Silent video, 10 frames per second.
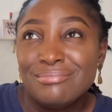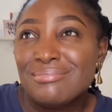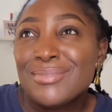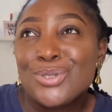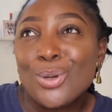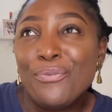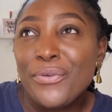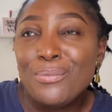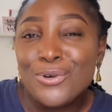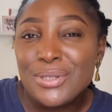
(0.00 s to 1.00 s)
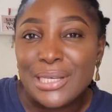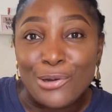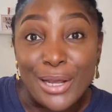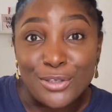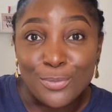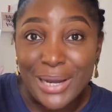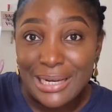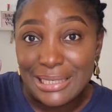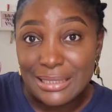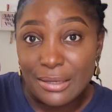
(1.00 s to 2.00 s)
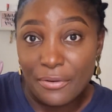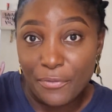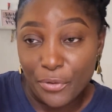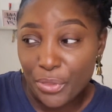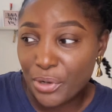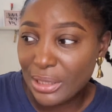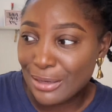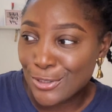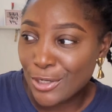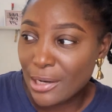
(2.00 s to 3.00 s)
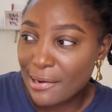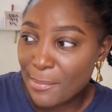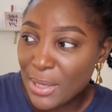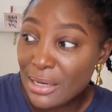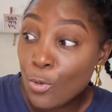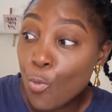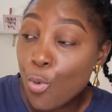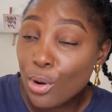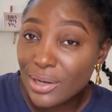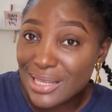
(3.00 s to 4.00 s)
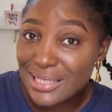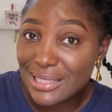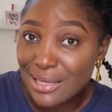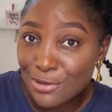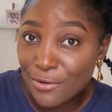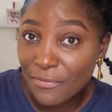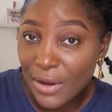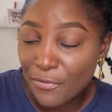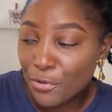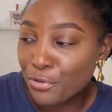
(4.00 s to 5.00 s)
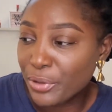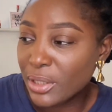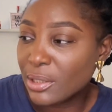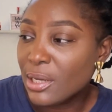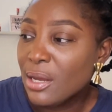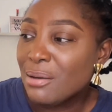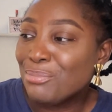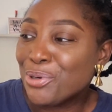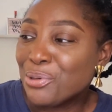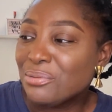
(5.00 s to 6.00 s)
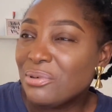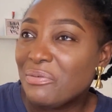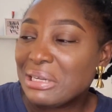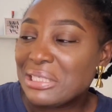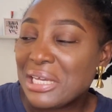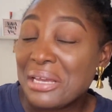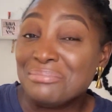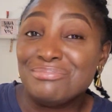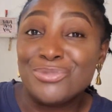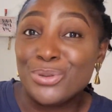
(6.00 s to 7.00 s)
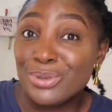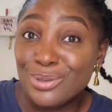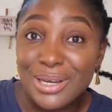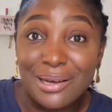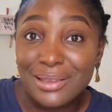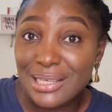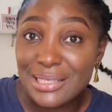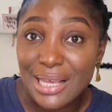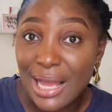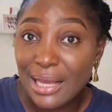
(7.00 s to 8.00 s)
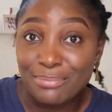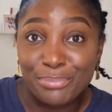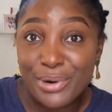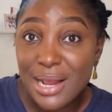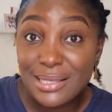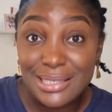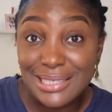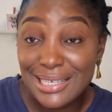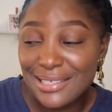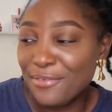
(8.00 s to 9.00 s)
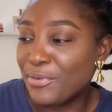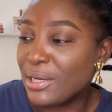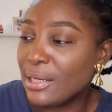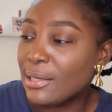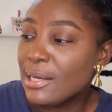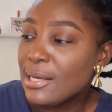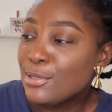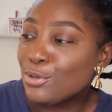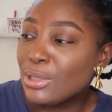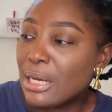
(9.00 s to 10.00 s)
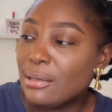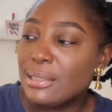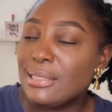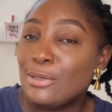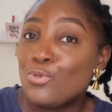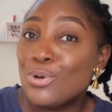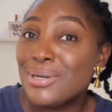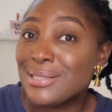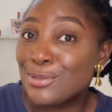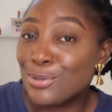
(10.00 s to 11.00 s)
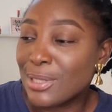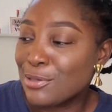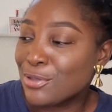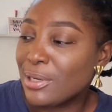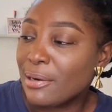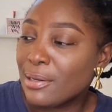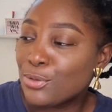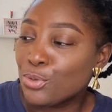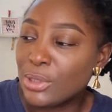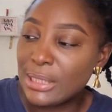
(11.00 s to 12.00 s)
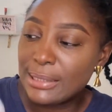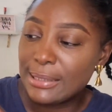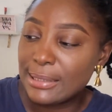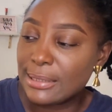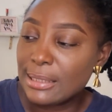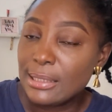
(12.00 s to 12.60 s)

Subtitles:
some few months ago, I used to buy this for 3,000 Naira, meaning one is 1,500. But over time, you know how things are. Prices change every day. So now they said one is 2,000 Naira, so this is